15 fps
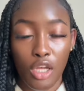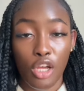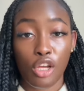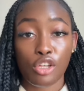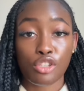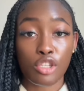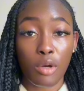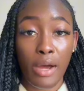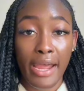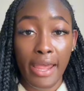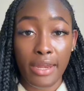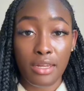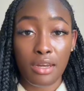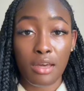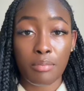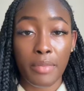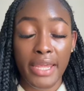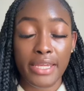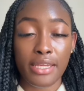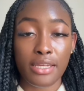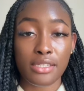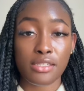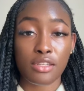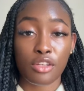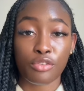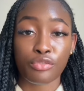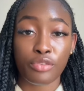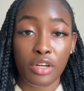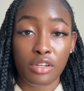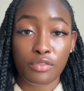So I ended up making it to the
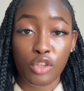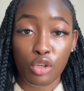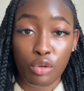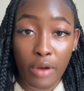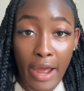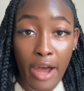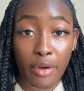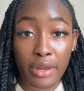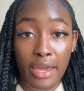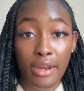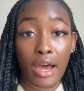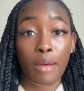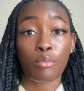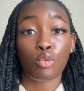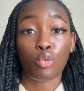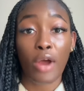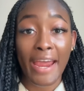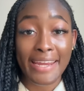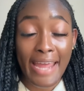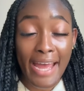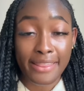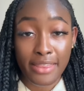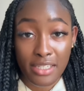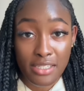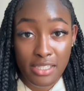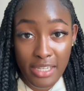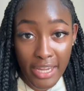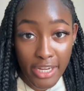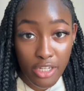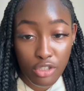front of the crowd and I'm right at the
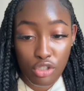stage.